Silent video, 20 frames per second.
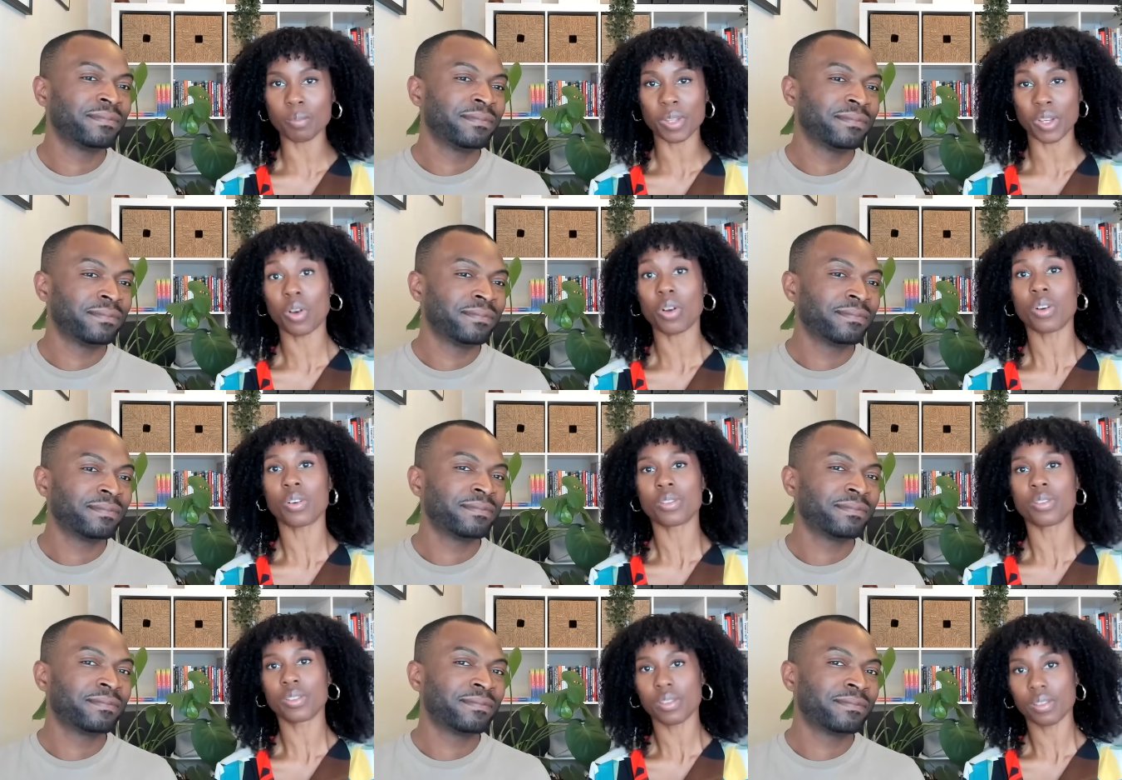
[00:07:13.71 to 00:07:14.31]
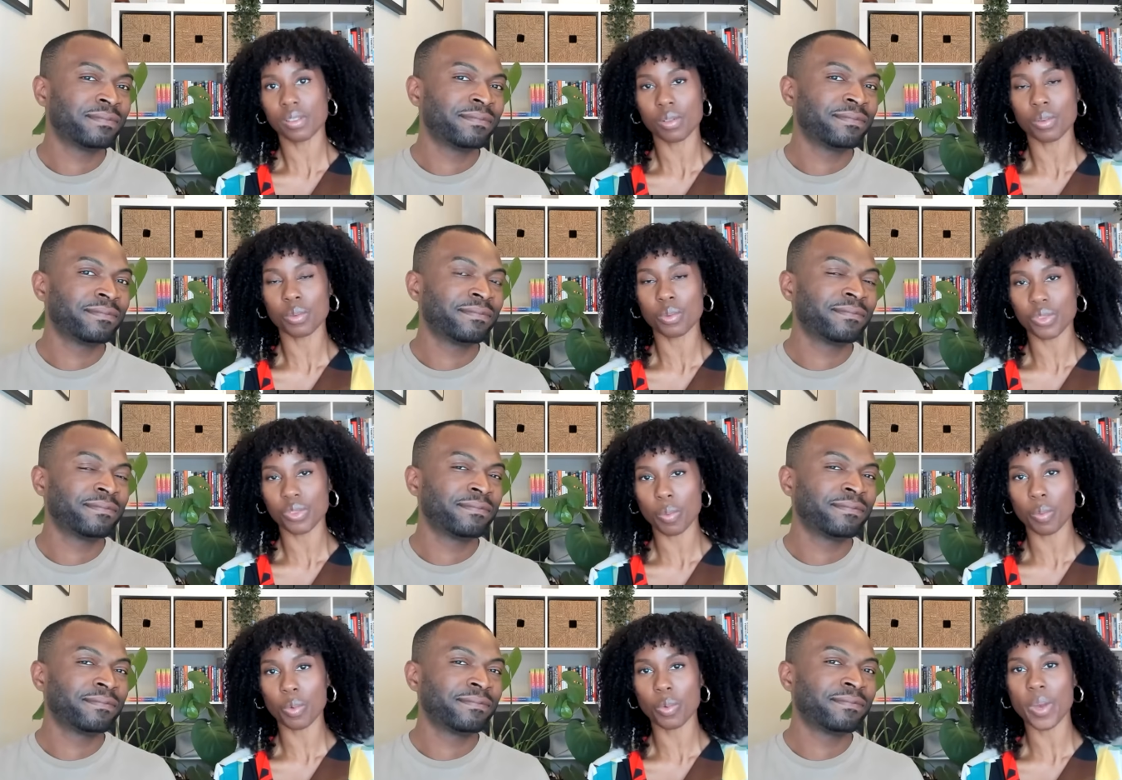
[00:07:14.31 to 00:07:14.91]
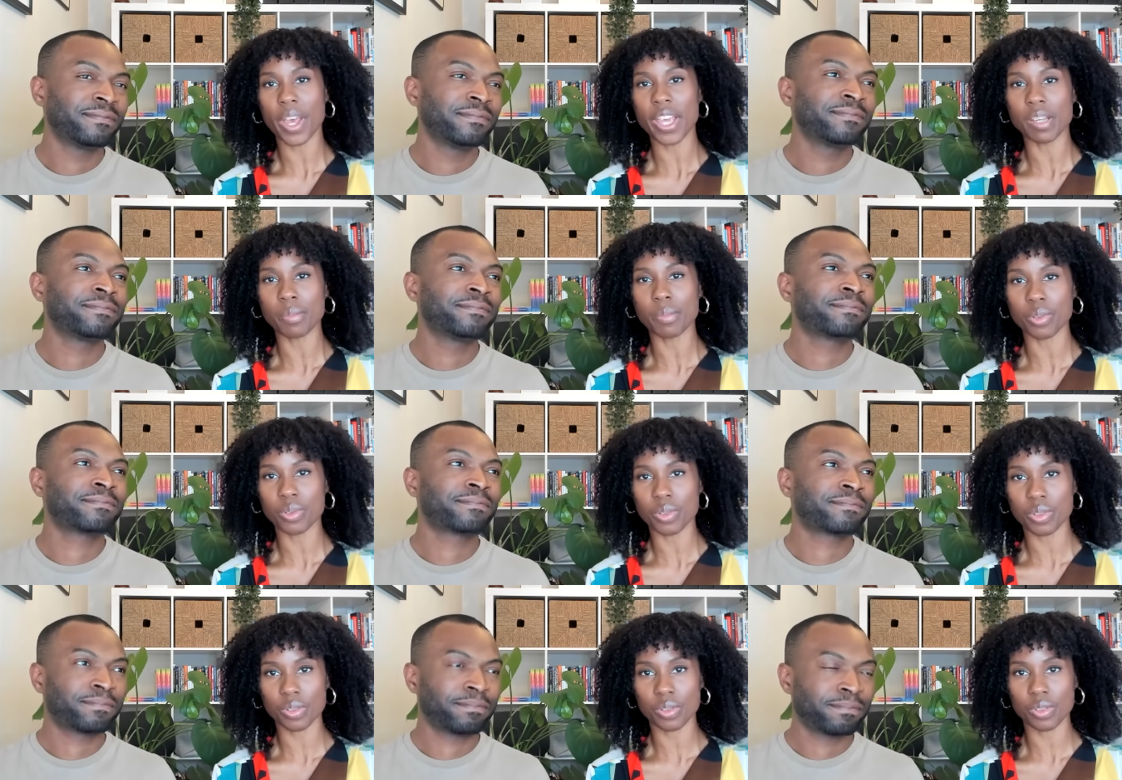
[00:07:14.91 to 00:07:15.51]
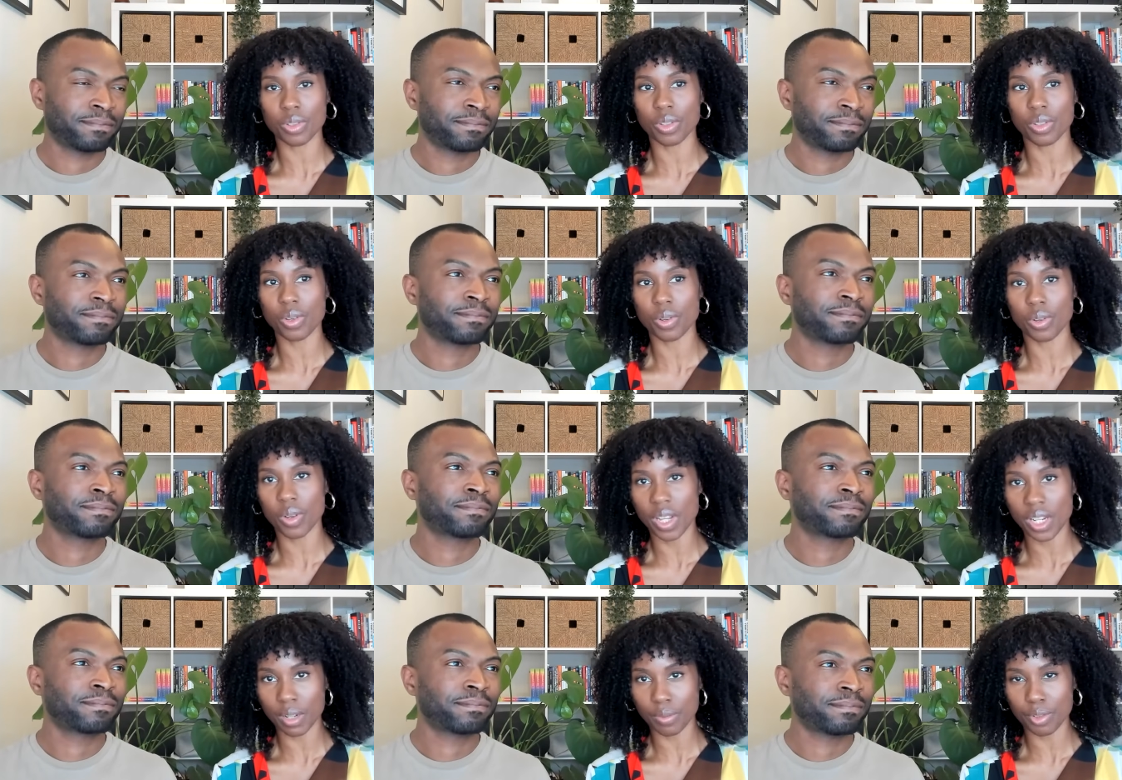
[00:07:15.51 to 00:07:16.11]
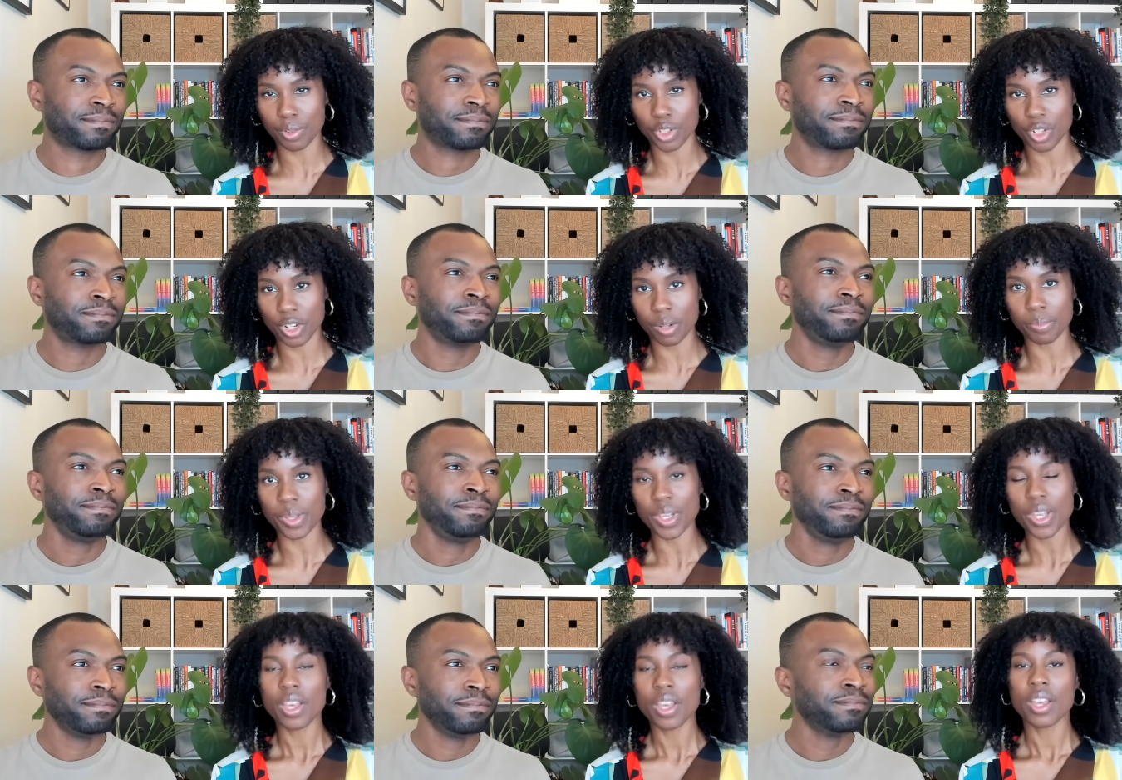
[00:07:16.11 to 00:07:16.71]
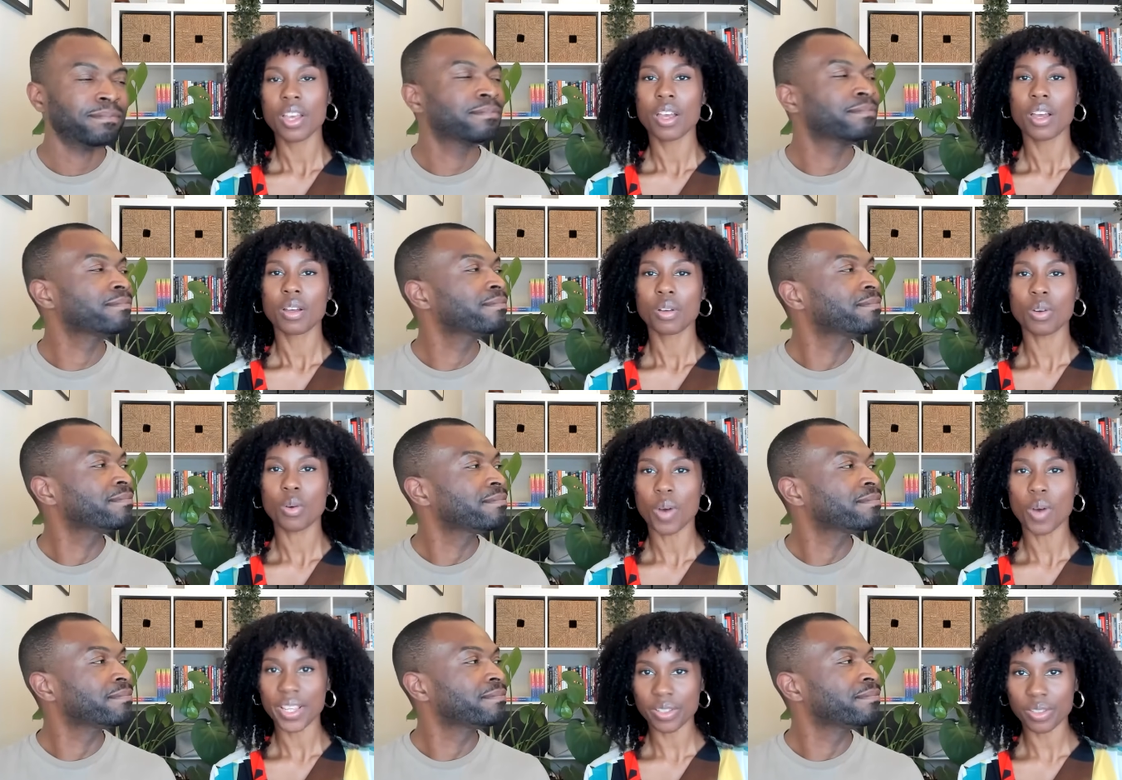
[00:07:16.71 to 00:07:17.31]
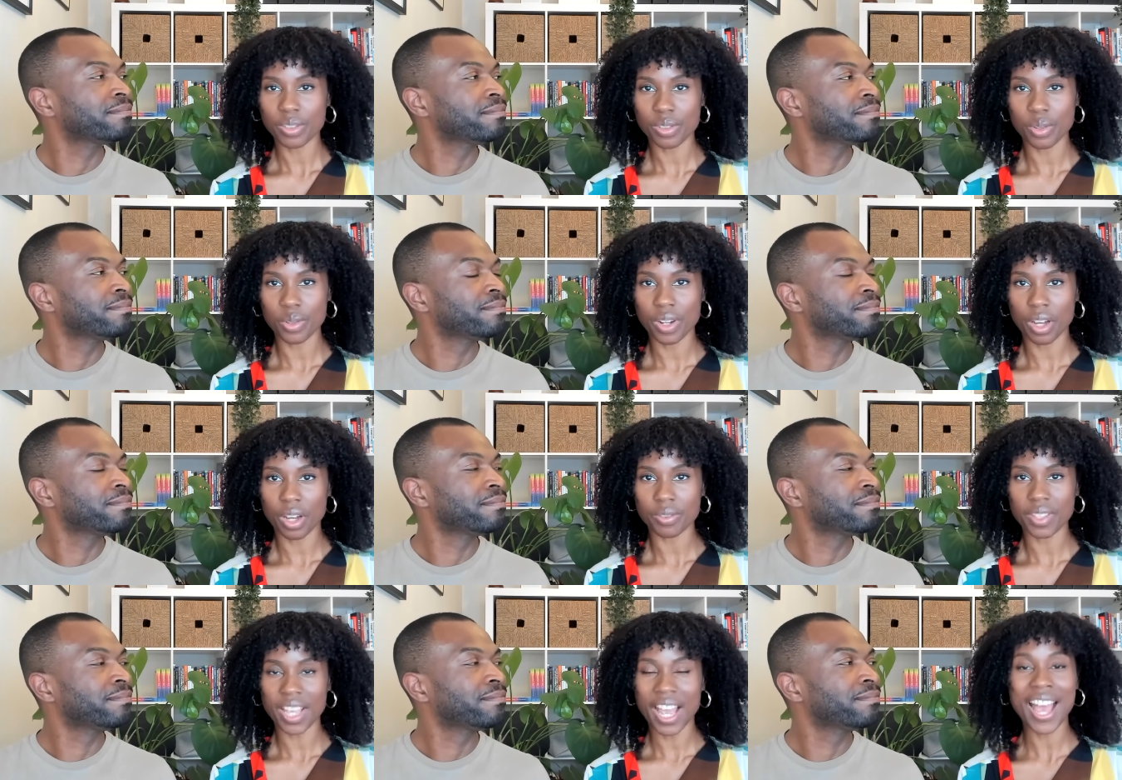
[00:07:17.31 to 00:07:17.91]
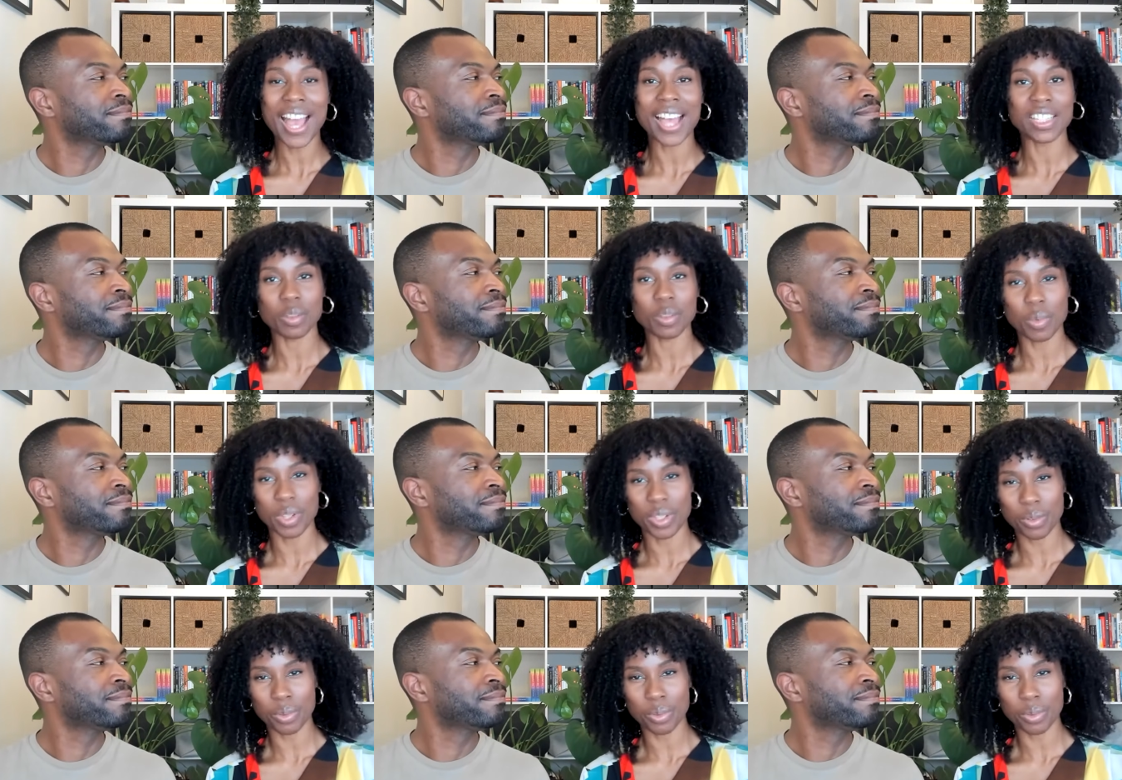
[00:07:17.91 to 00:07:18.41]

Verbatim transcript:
Speaker 1: because also we were able to secure another job quite soon after, and we'd